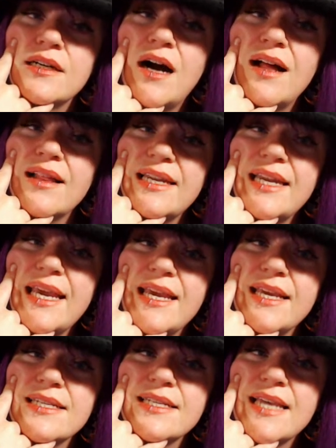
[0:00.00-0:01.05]

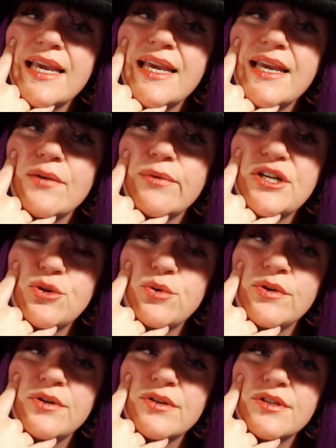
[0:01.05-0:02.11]
holidays and
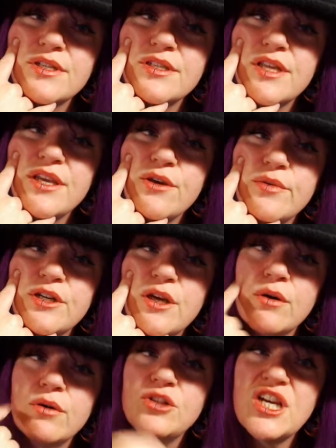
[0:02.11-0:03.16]
rituals that you would
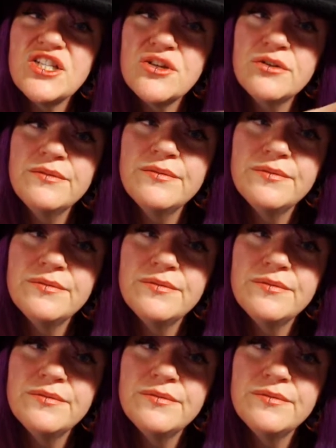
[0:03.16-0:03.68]
go Jeshel,